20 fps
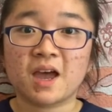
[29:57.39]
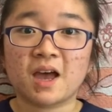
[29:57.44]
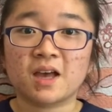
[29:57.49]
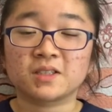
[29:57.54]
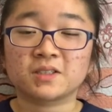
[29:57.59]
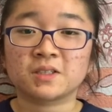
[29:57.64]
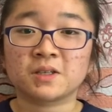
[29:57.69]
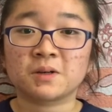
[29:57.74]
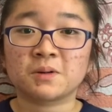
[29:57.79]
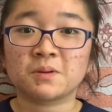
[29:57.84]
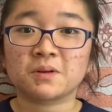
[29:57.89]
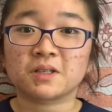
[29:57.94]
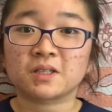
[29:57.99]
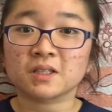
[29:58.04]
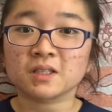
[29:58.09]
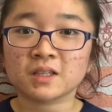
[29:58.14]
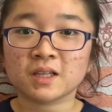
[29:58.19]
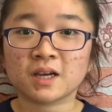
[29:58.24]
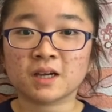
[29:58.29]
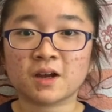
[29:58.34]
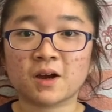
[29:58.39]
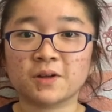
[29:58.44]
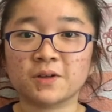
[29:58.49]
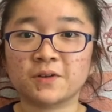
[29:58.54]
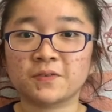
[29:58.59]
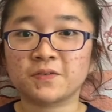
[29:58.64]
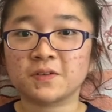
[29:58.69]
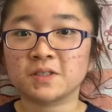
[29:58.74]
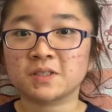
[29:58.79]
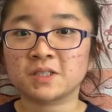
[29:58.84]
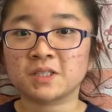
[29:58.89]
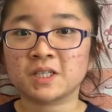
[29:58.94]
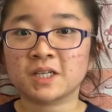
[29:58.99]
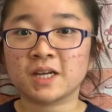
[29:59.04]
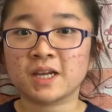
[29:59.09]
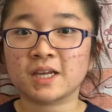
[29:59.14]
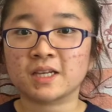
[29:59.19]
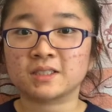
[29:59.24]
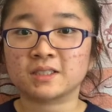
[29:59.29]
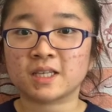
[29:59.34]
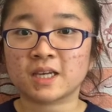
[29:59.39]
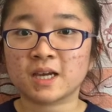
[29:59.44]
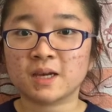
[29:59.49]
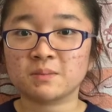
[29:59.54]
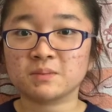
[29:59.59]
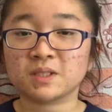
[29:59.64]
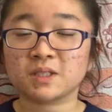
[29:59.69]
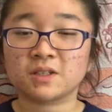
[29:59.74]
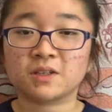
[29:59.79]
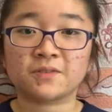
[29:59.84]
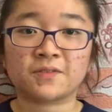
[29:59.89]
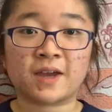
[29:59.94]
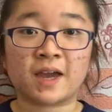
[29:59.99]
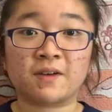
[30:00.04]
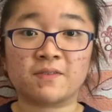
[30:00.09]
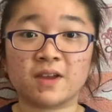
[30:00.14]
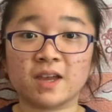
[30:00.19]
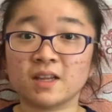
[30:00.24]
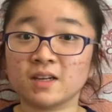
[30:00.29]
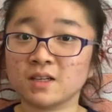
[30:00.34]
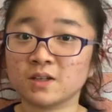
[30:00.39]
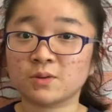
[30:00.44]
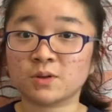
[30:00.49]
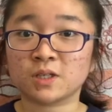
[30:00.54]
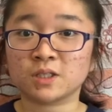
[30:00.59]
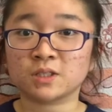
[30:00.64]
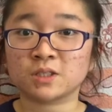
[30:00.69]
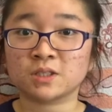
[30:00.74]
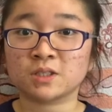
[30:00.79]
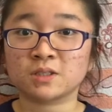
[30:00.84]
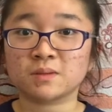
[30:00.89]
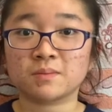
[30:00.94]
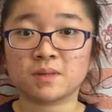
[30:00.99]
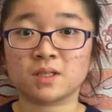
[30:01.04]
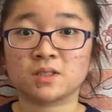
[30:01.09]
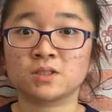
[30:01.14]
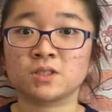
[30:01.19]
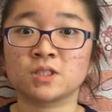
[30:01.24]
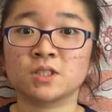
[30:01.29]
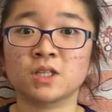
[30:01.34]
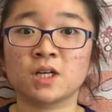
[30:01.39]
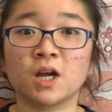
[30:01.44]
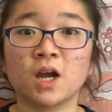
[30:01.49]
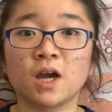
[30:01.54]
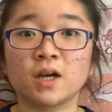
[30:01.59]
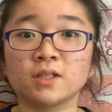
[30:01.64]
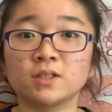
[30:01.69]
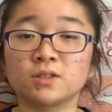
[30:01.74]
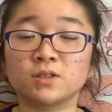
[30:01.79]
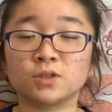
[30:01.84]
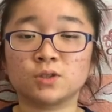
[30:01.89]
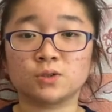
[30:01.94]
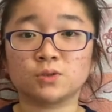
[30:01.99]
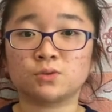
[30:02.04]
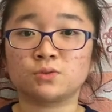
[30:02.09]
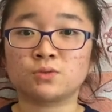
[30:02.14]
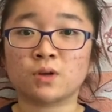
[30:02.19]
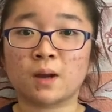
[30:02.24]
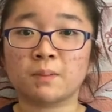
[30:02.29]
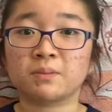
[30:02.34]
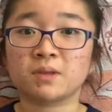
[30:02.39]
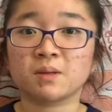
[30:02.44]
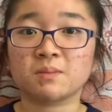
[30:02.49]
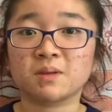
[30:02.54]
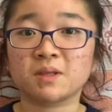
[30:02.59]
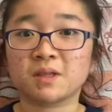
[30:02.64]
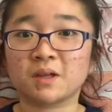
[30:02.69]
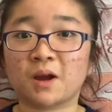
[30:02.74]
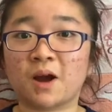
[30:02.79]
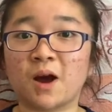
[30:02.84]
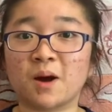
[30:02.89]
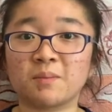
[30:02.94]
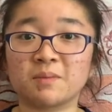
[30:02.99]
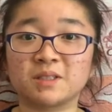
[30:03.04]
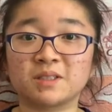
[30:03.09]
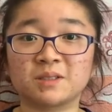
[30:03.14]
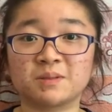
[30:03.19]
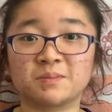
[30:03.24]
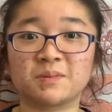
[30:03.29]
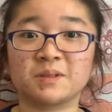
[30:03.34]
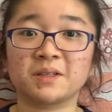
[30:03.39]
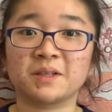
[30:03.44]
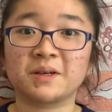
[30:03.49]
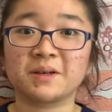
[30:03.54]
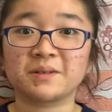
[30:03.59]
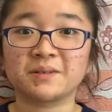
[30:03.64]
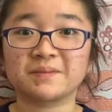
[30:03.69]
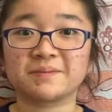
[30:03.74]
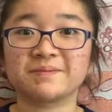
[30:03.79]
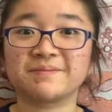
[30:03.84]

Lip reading: So good luck on your future exams, and if you have any questions, make sure to drop them in the comments below.